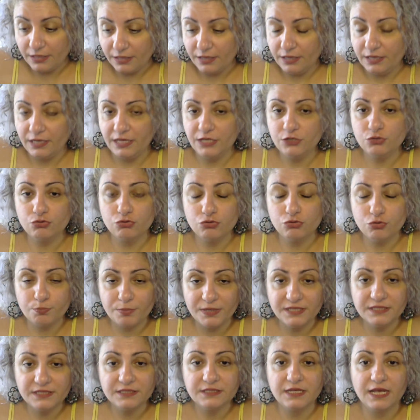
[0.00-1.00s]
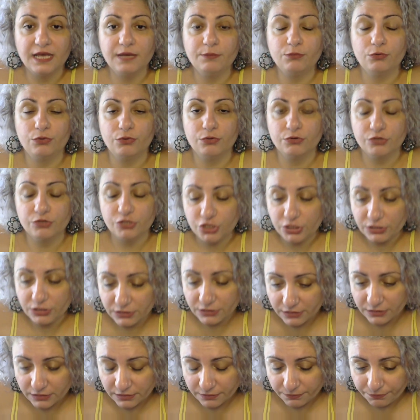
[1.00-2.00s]
is to spend time with your
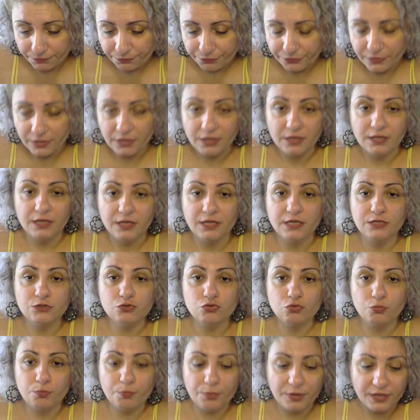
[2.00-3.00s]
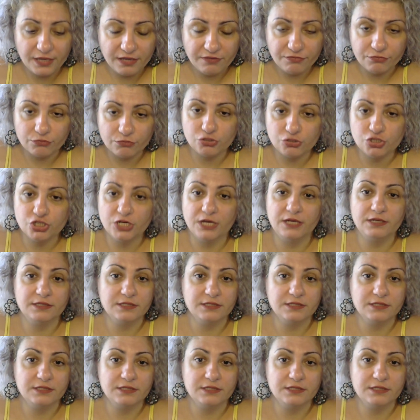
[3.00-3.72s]
children, is to pay for child